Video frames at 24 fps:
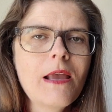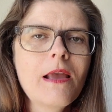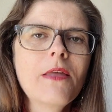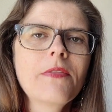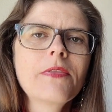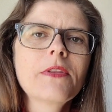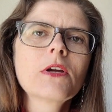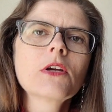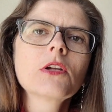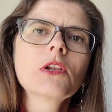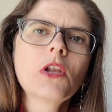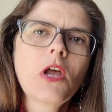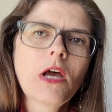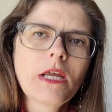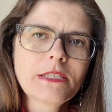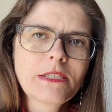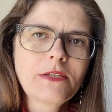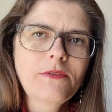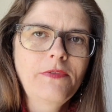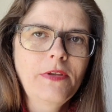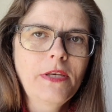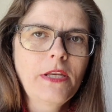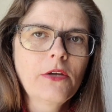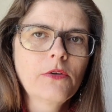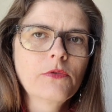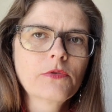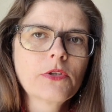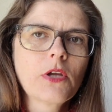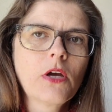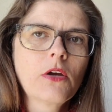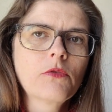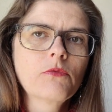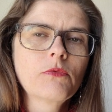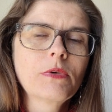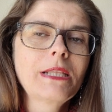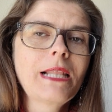There are lots of videos
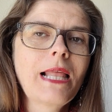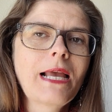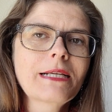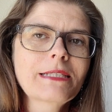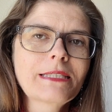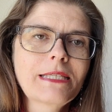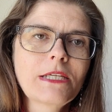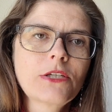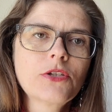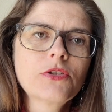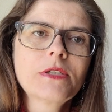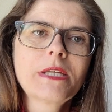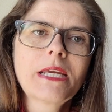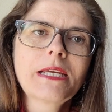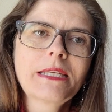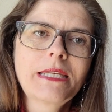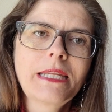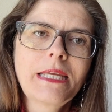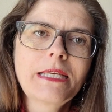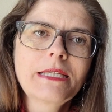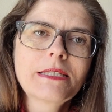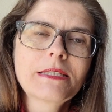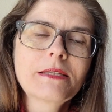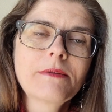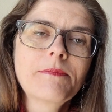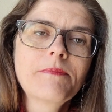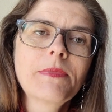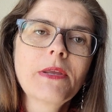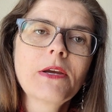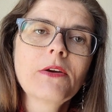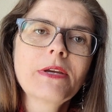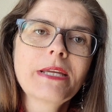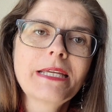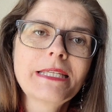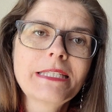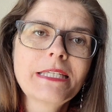on relaxation techniques.
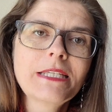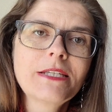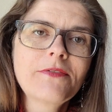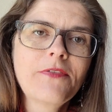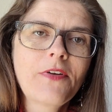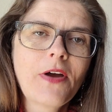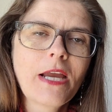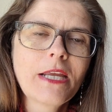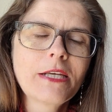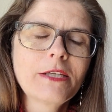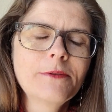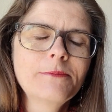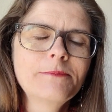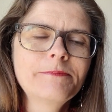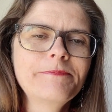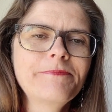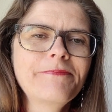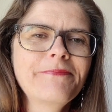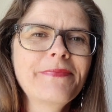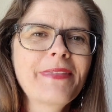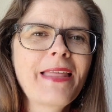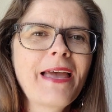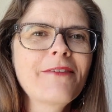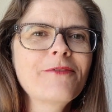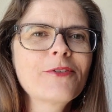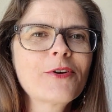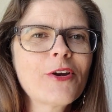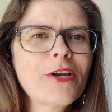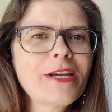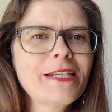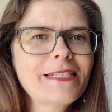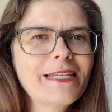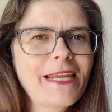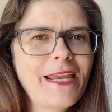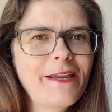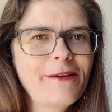They're easy to find. Have a
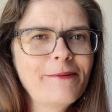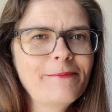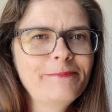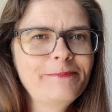great day.